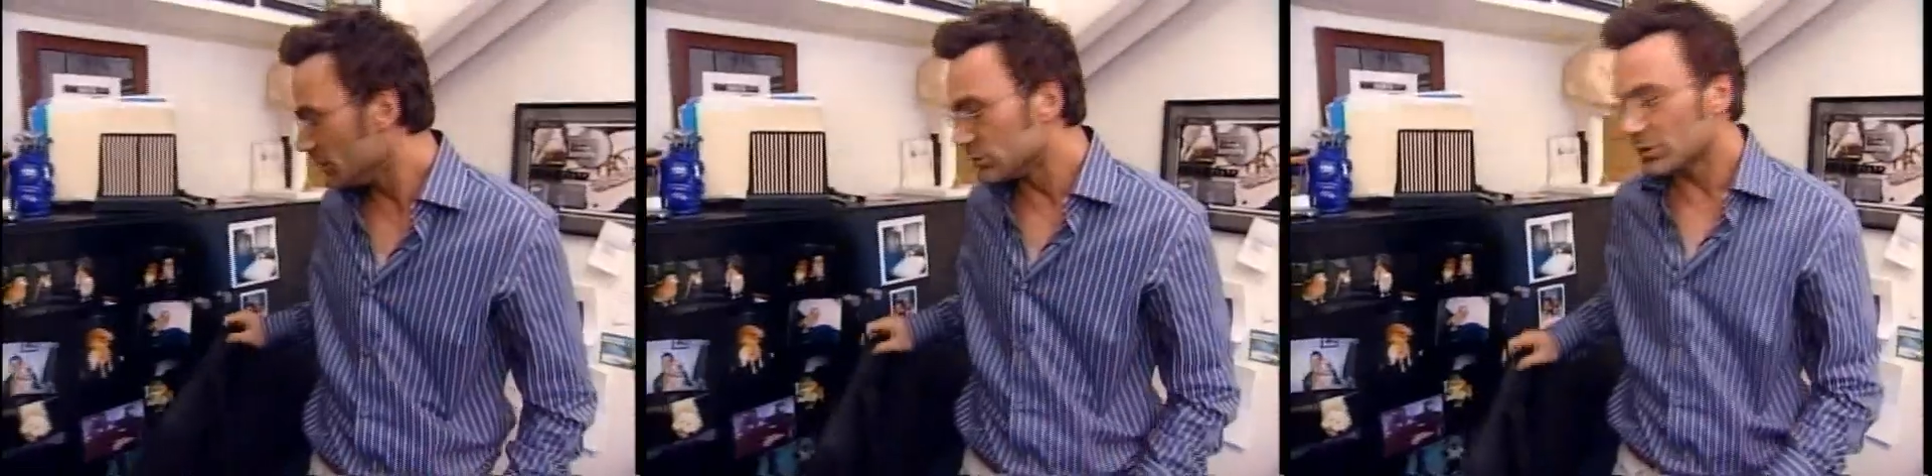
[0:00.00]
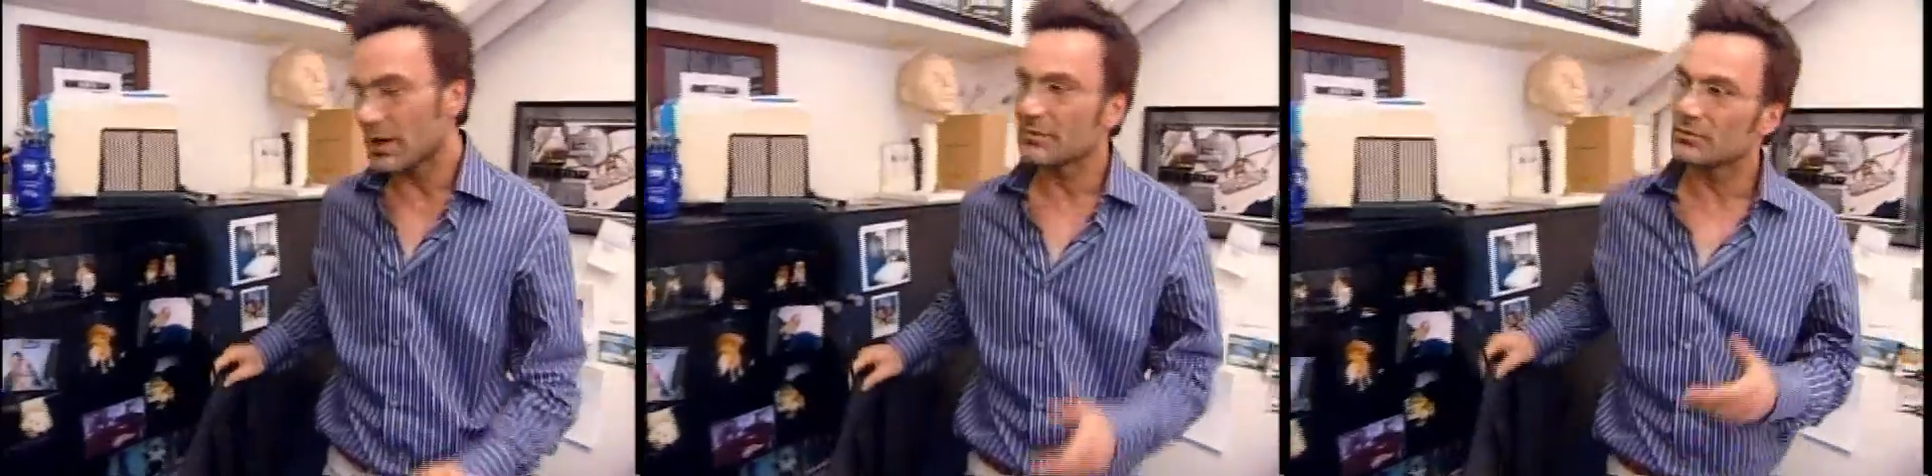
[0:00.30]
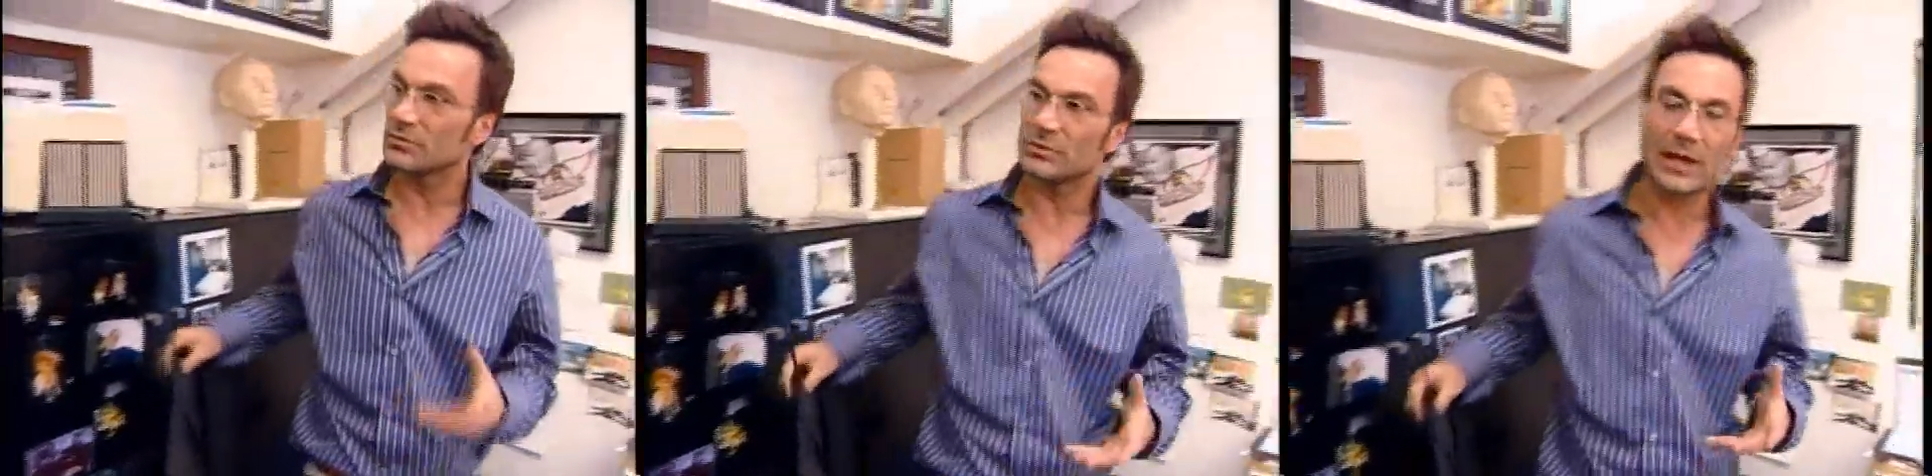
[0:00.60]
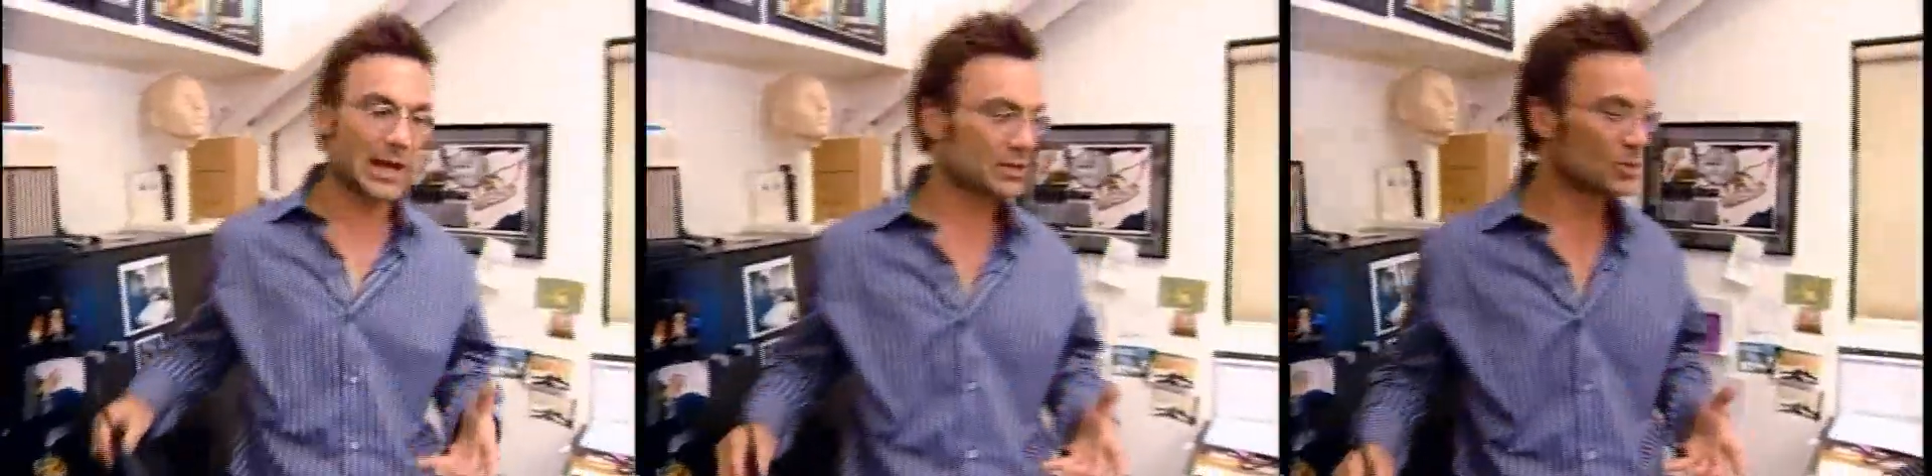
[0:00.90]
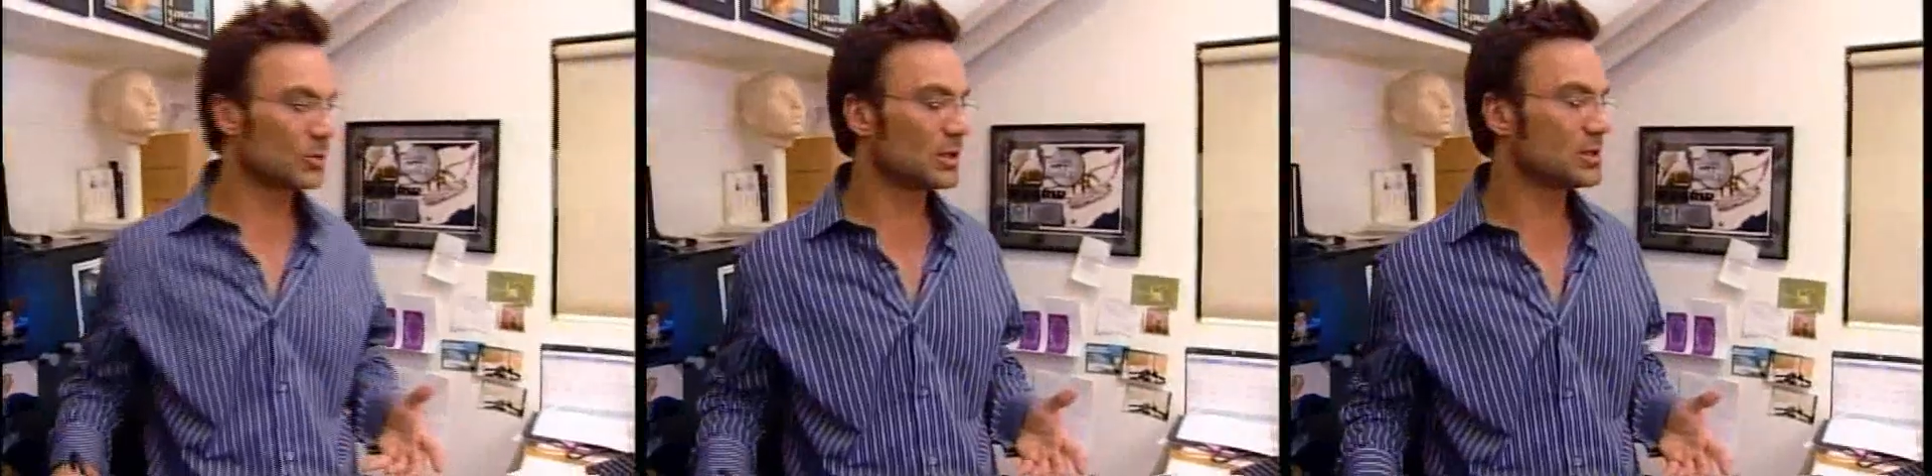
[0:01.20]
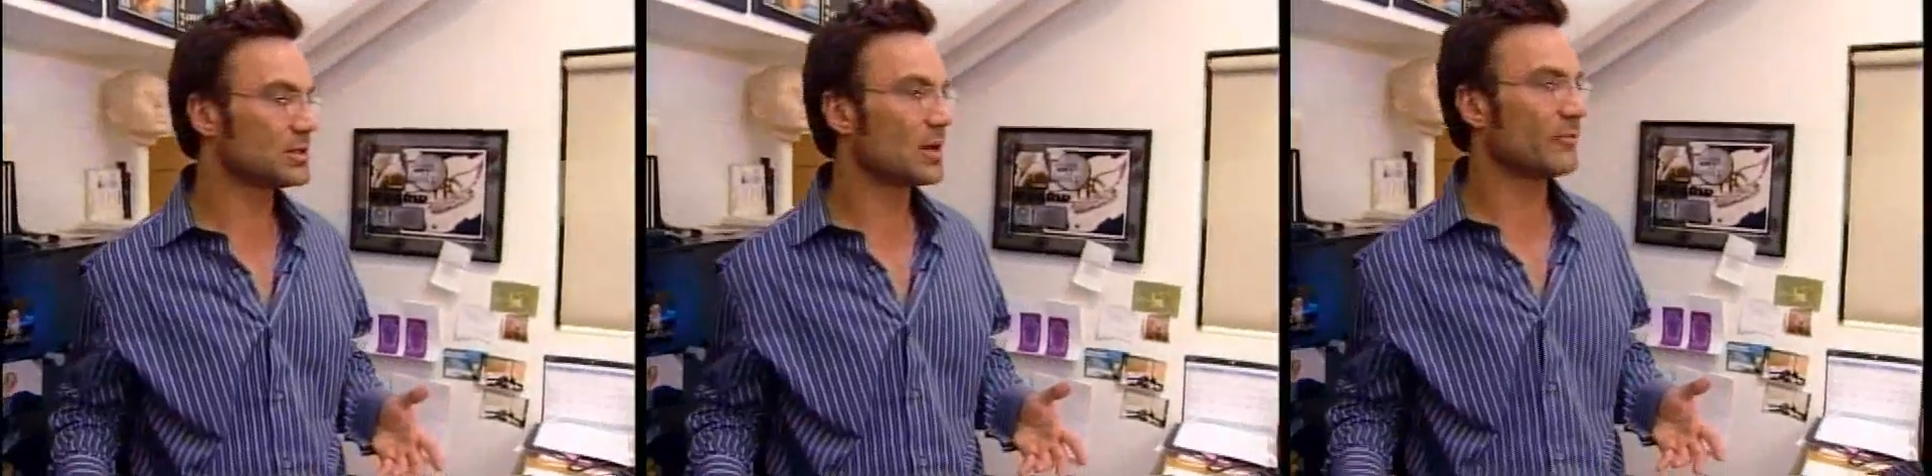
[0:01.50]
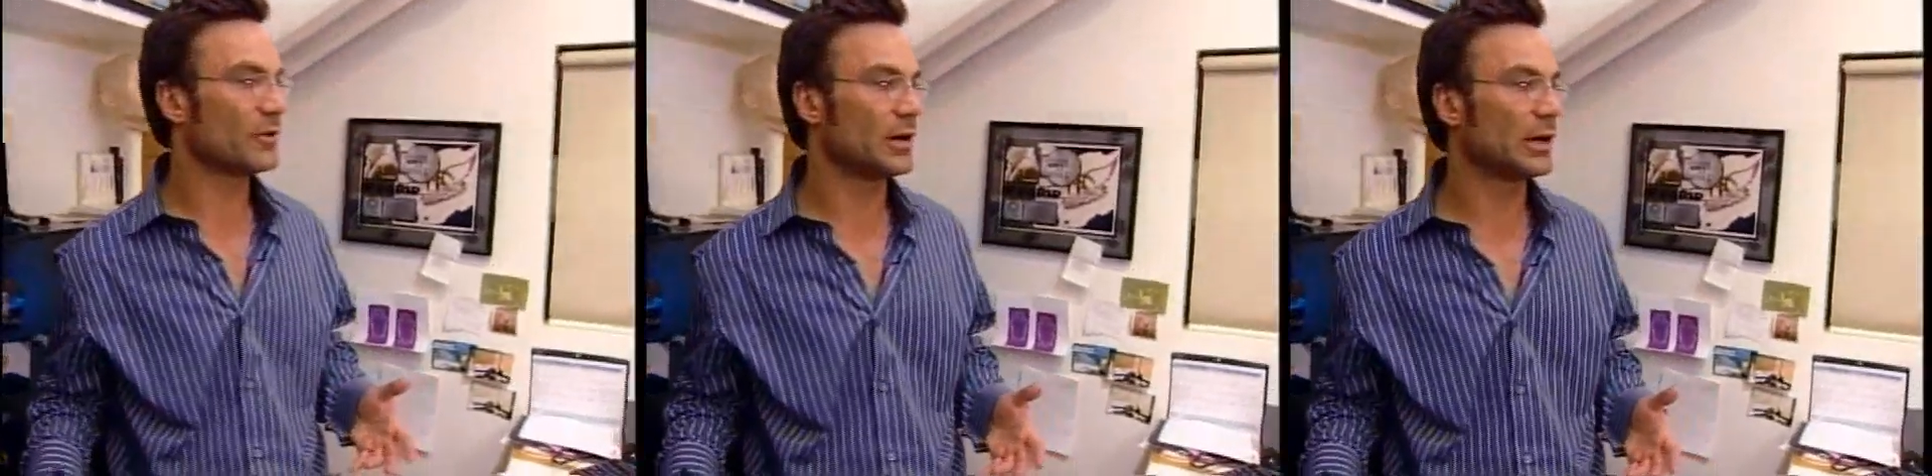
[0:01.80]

Should I hassle with this stuff right